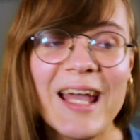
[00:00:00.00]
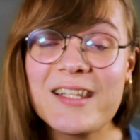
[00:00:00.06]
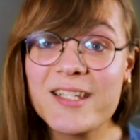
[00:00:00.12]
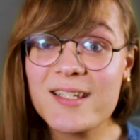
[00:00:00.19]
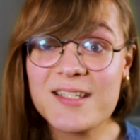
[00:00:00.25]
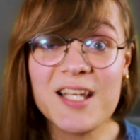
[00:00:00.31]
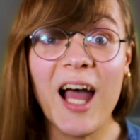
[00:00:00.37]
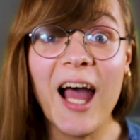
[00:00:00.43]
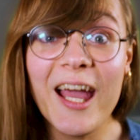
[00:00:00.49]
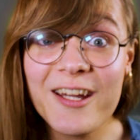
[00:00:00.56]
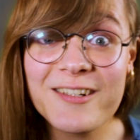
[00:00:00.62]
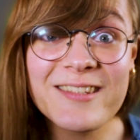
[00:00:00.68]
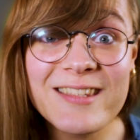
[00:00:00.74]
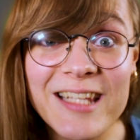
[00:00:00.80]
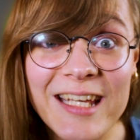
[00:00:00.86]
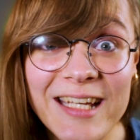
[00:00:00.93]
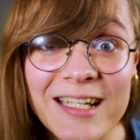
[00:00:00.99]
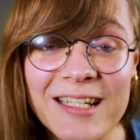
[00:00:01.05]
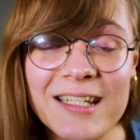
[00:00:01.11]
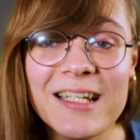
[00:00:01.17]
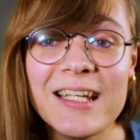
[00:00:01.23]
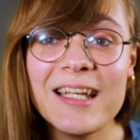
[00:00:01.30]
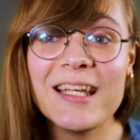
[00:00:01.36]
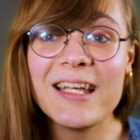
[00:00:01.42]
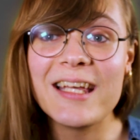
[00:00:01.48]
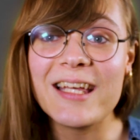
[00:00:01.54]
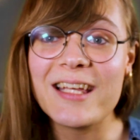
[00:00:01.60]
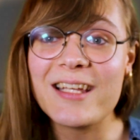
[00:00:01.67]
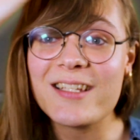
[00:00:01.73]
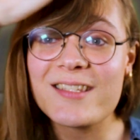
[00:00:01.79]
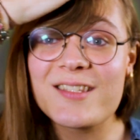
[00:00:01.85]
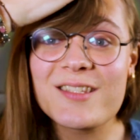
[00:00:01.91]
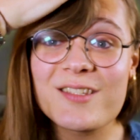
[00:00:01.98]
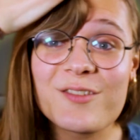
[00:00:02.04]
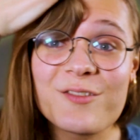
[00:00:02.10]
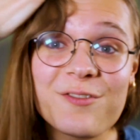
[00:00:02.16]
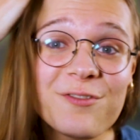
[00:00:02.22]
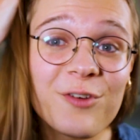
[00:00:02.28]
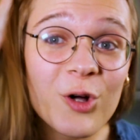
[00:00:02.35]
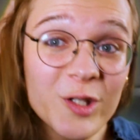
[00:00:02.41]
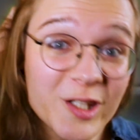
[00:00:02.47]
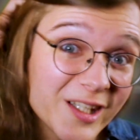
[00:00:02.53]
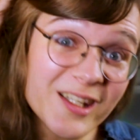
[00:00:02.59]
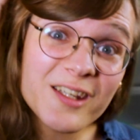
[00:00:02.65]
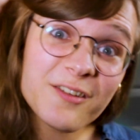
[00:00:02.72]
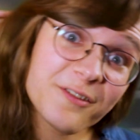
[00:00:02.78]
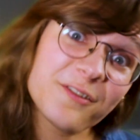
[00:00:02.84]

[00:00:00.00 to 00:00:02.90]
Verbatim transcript: and the entire thing is fully